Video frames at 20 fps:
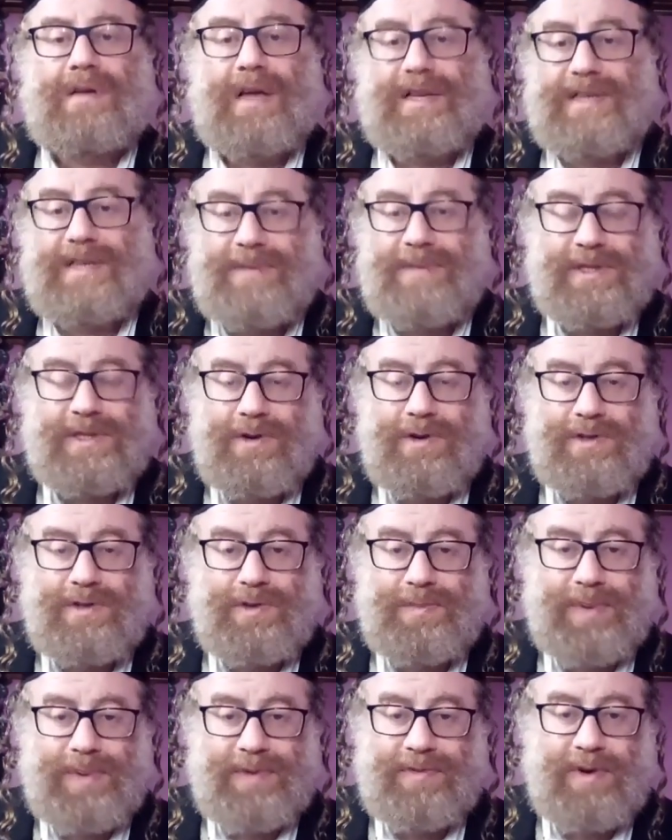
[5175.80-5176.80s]
Hashem is going
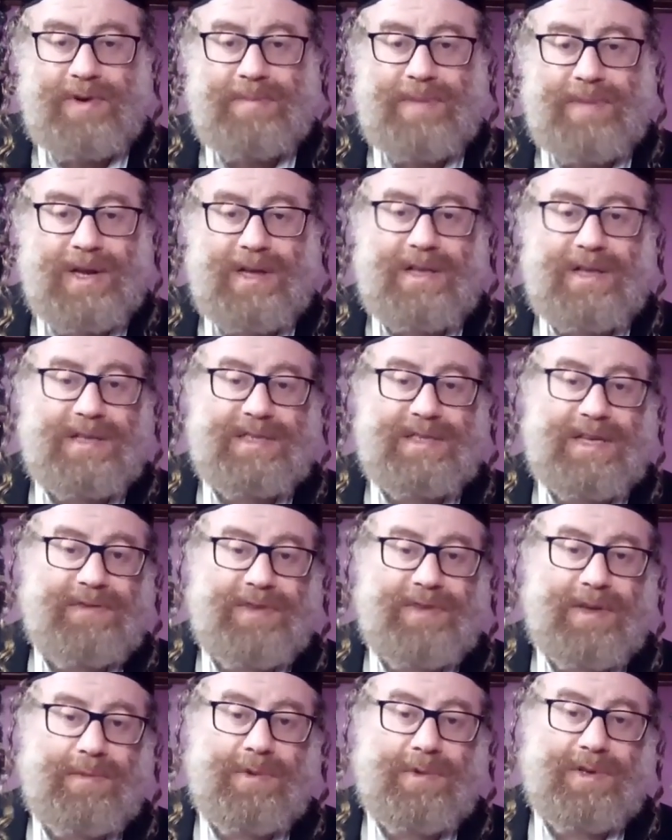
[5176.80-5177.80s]
to perform miracles
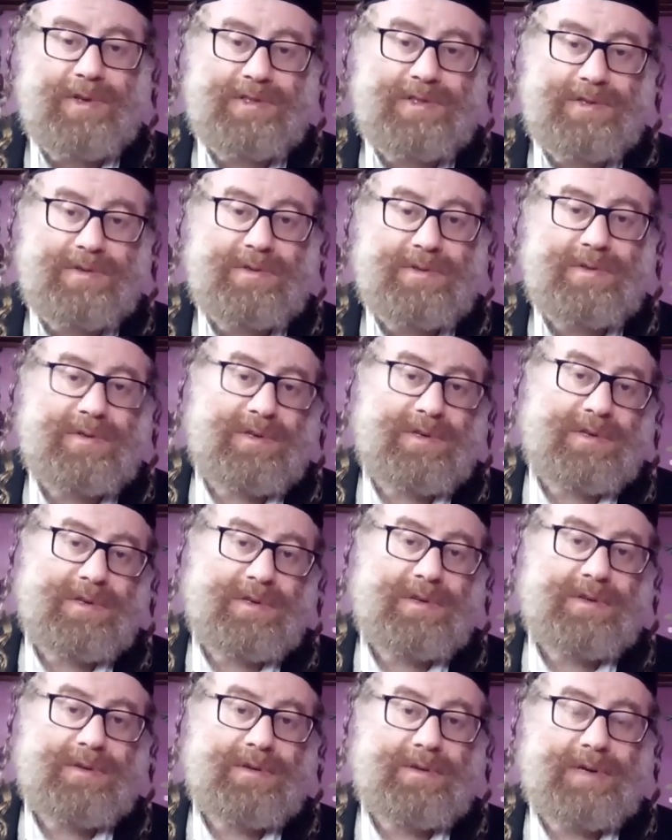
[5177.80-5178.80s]
if he wants to,
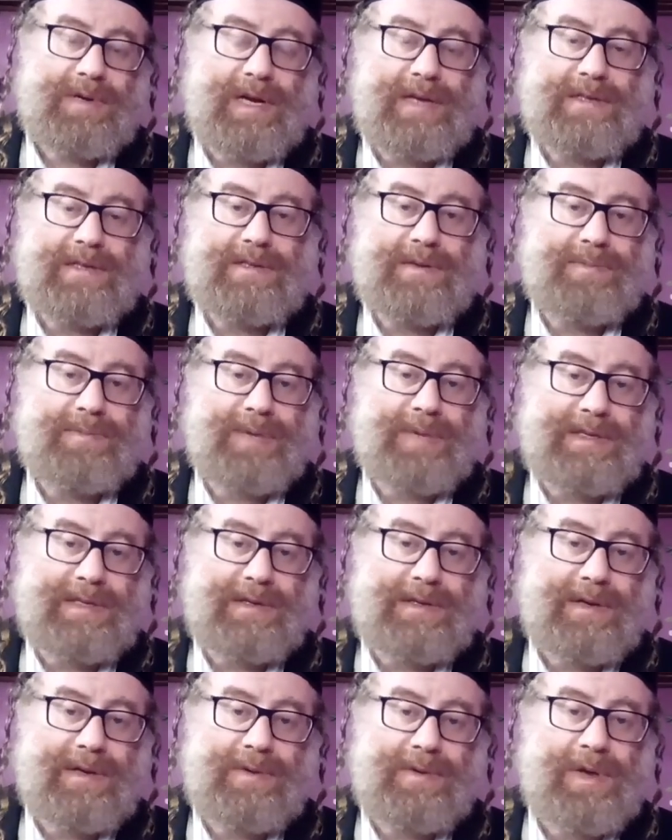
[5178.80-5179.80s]
right?
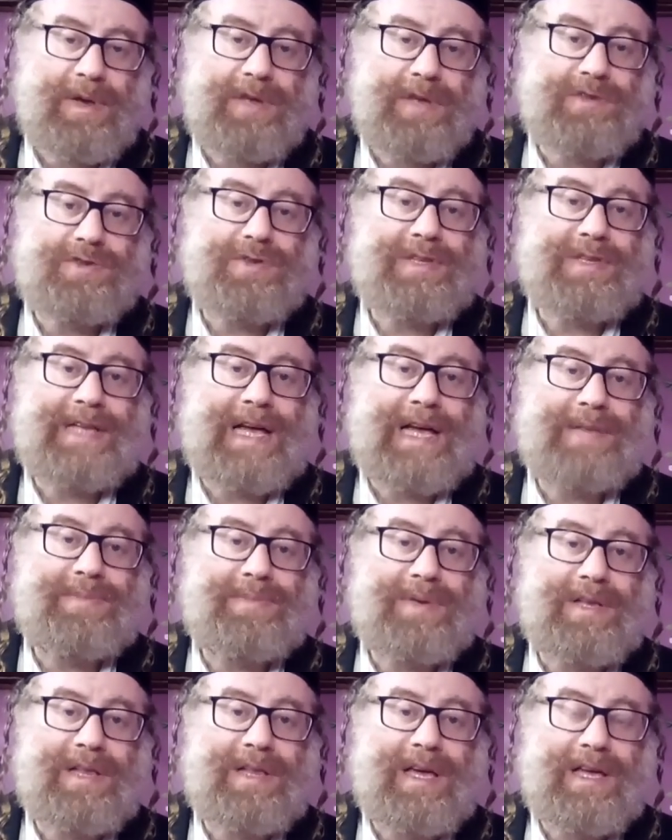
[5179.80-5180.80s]
But uh, it should not
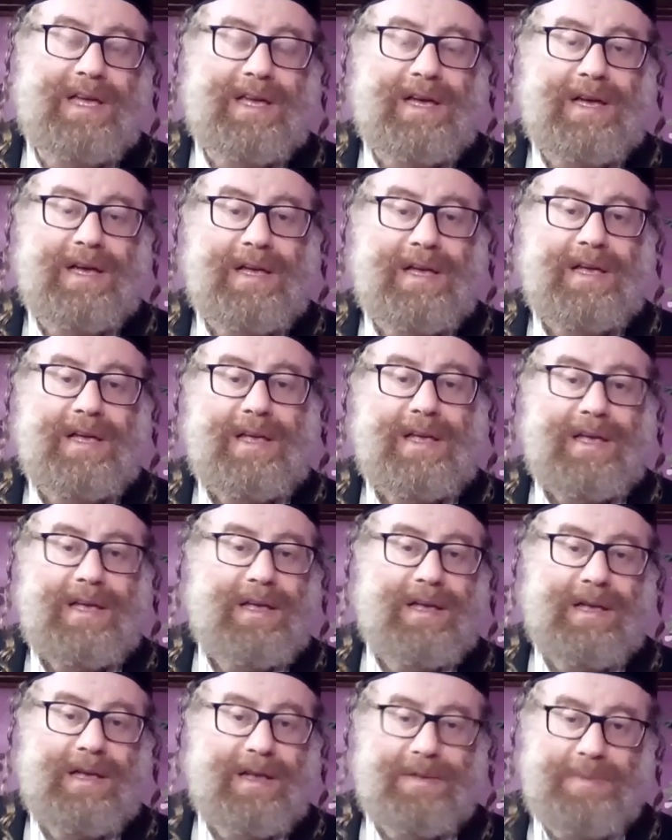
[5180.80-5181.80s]
be like... Uh,
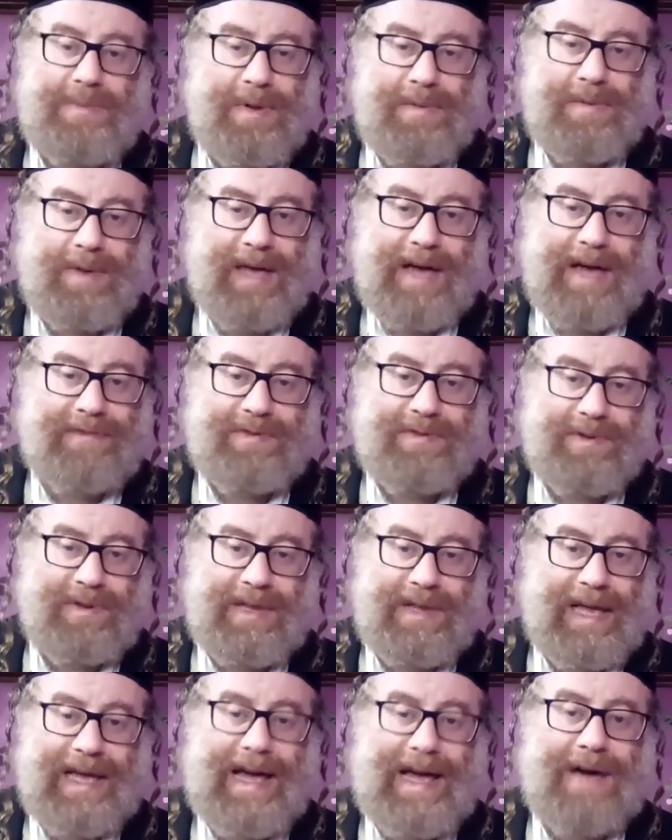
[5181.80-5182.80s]
Uh, we have to
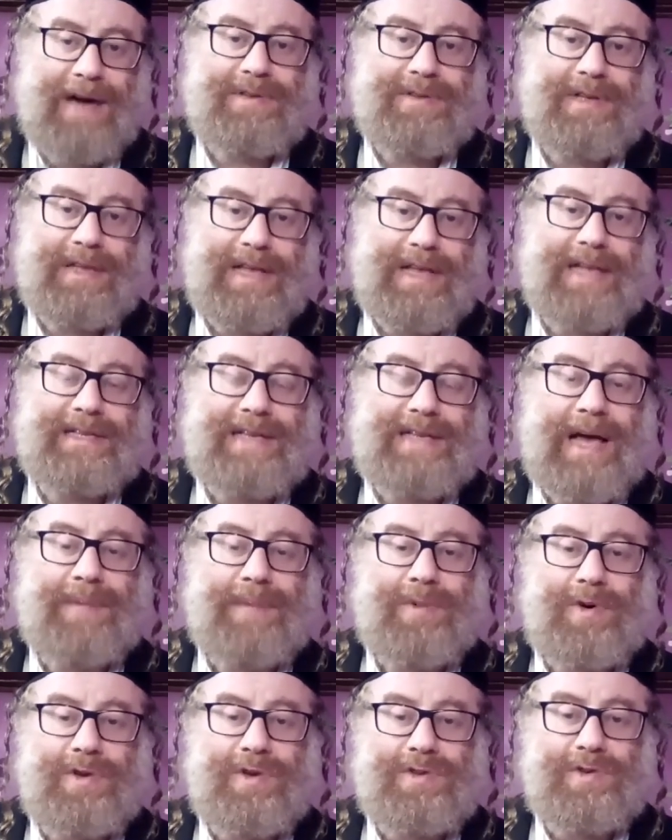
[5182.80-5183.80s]
account that, that
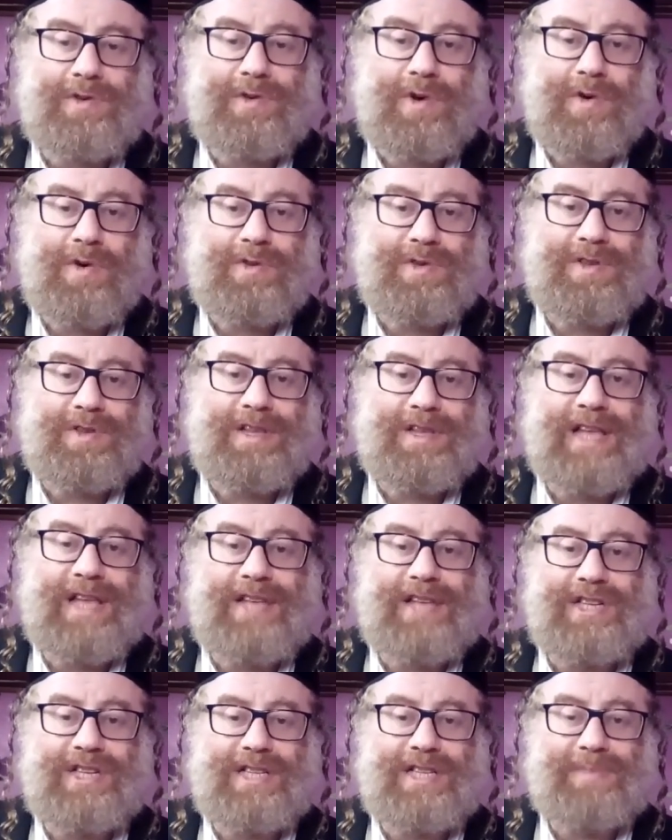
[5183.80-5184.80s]
I'm going to go to the
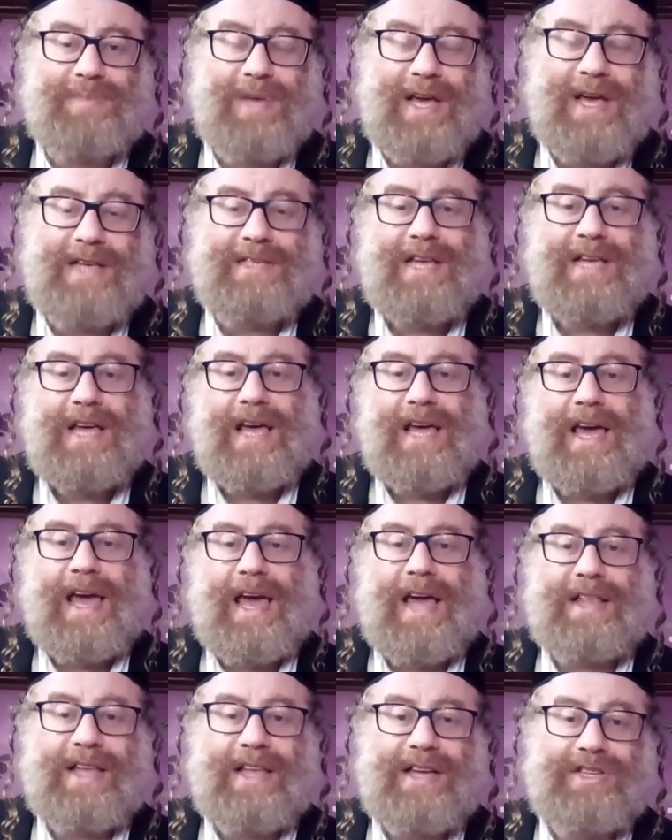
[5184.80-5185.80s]
dangerous place
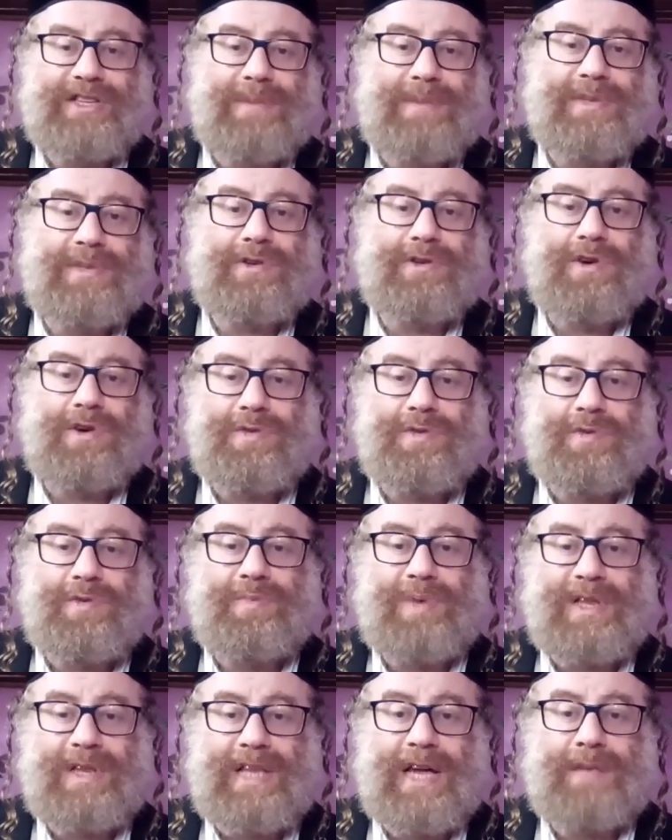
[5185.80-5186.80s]
and Hashem is going to
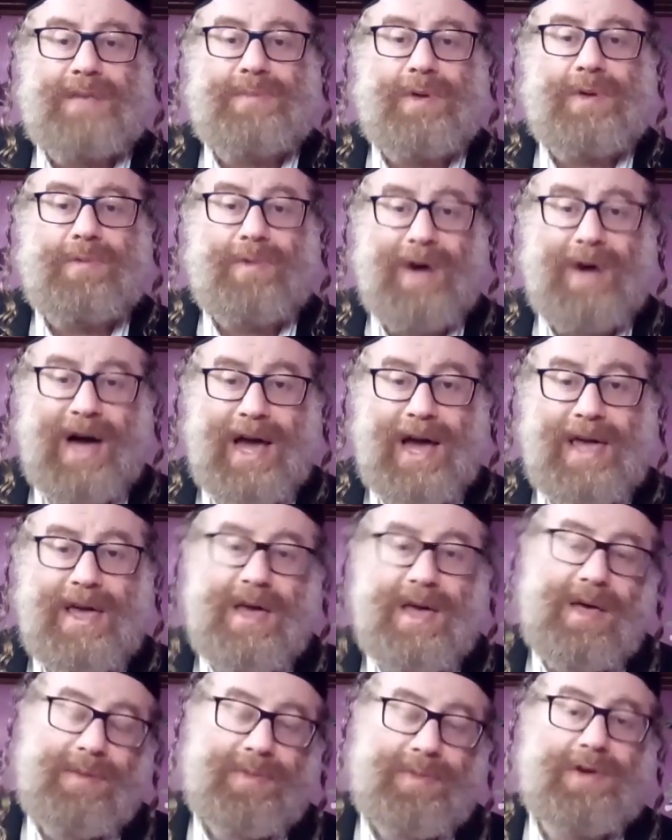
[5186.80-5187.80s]
protect me. Why?
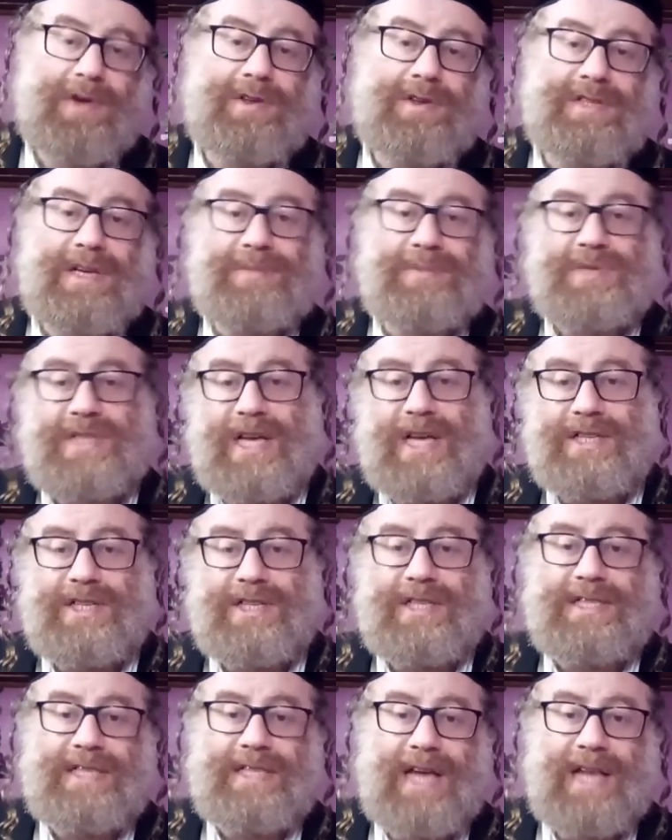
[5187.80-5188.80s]
Because I'm such
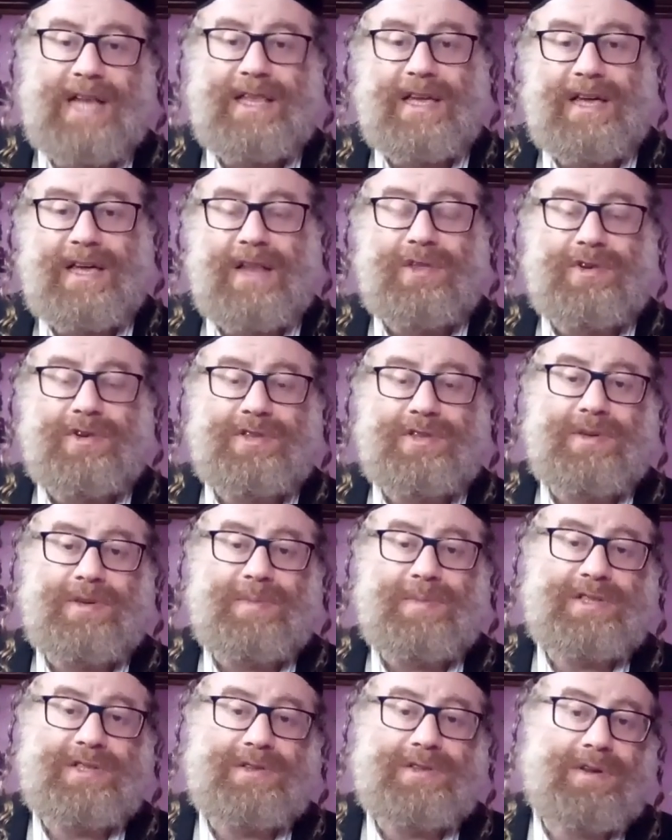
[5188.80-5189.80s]
a tzaddik, I learned so
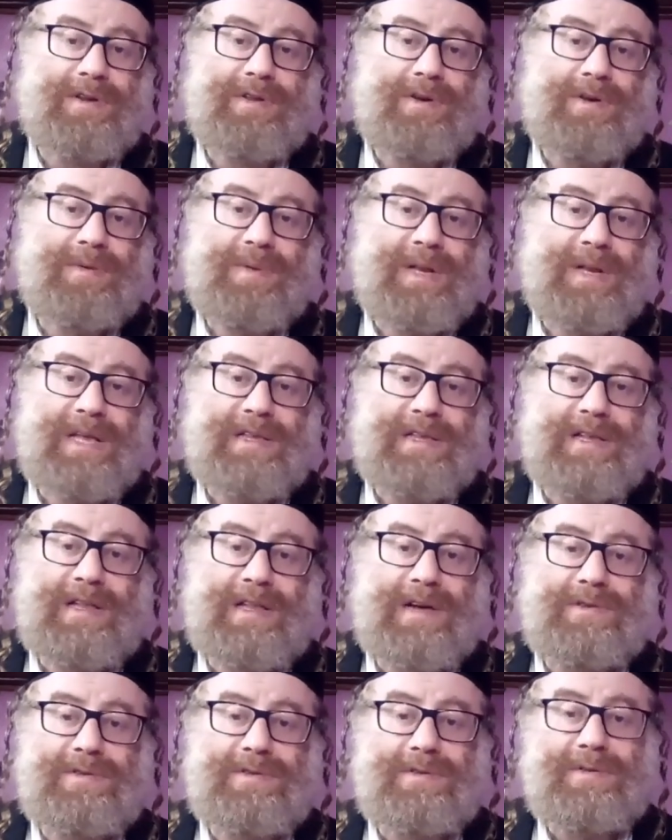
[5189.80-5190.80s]
much Torah. No, we're not
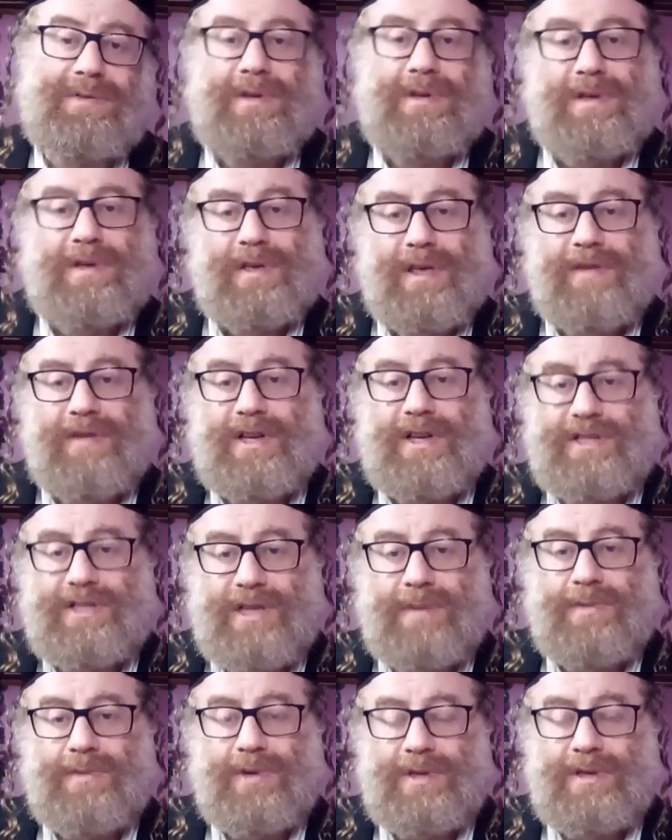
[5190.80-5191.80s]
allowed to. If
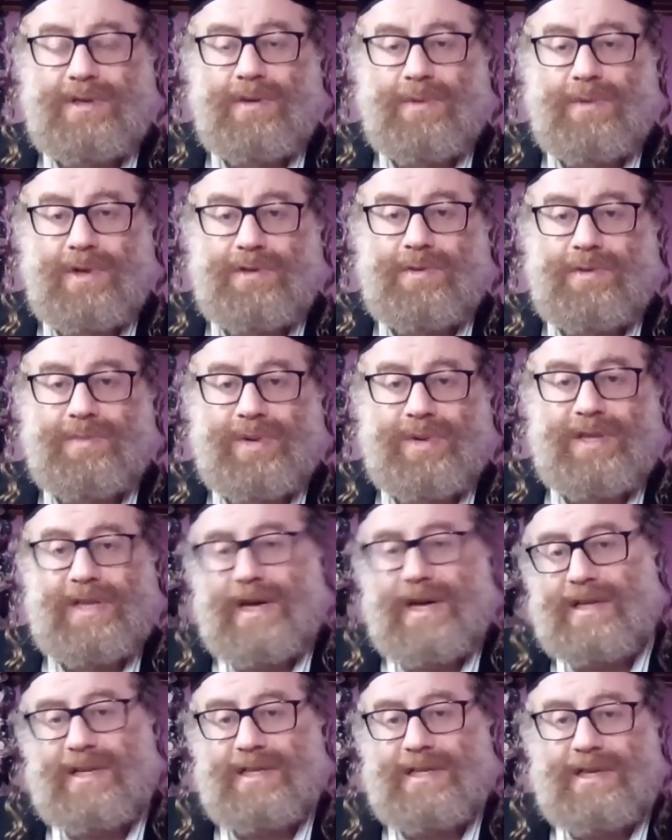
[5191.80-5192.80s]
Hashem would want to
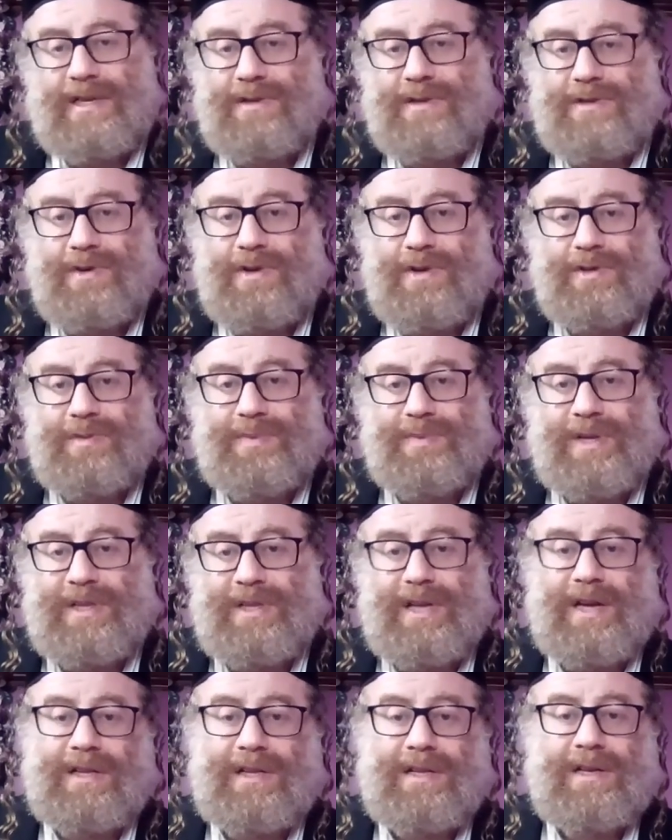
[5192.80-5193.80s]
protect us, he was going to
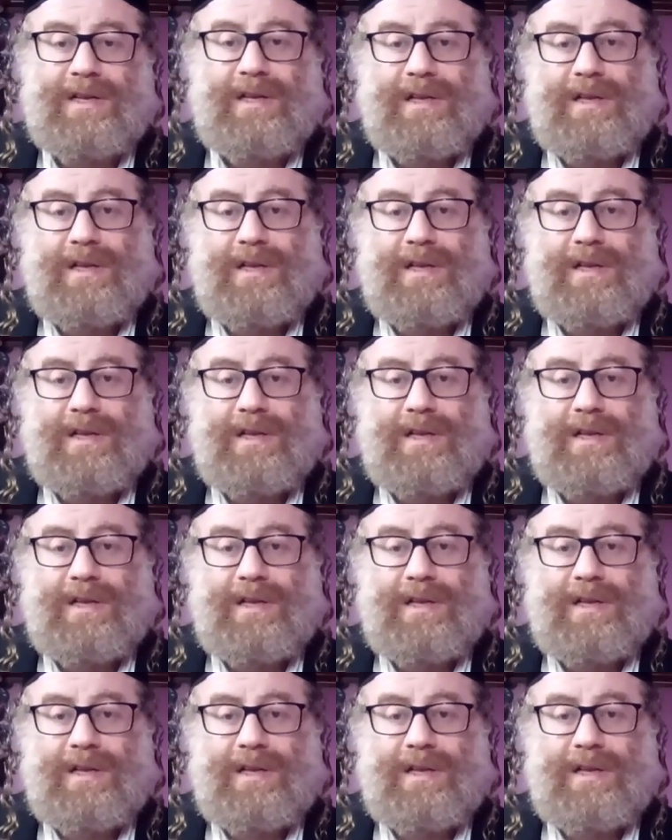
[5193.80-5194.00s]
protect.